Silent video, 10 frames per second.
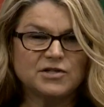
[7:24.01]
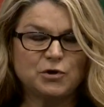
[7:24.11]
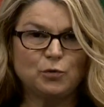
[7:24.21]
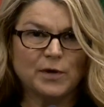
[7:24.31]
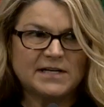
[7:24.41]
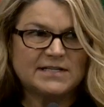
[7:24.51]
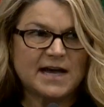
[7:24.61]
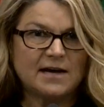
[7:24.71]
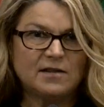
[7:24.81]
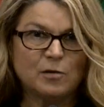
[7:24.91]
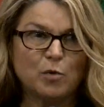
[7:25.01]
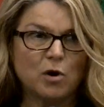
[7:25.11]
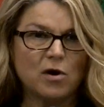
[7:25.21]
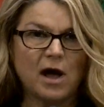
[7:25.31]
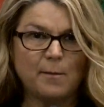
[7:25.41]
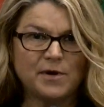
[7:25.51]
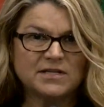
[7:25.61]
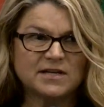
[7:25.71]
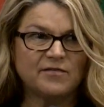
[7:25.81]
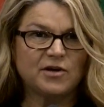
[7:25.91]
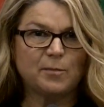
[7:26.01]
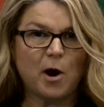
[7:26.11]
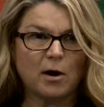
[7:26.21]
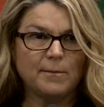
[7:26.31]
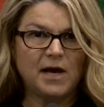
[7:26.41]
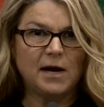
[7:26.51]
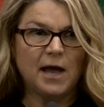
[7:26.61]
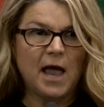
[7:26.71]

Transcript: to reset the moral compass of the department